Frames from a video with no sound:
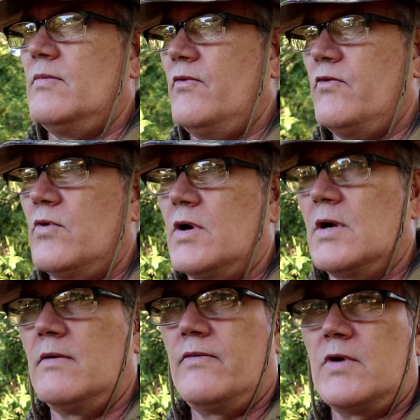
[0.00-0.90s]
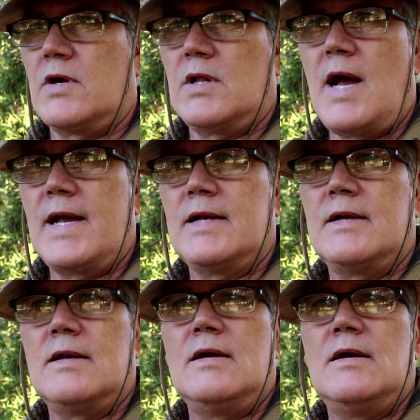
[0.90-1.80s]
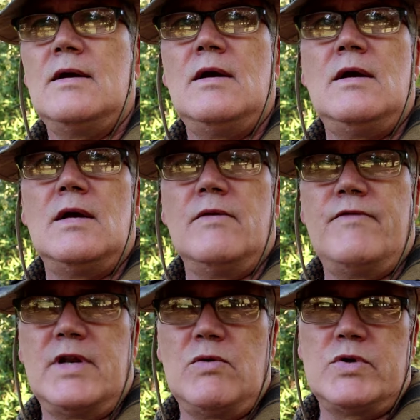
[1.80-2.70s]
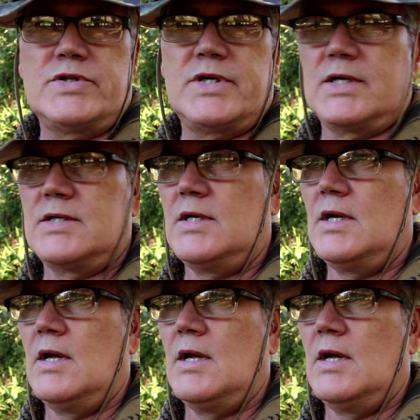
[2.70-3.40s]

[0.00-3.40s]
for, for a client in 5160.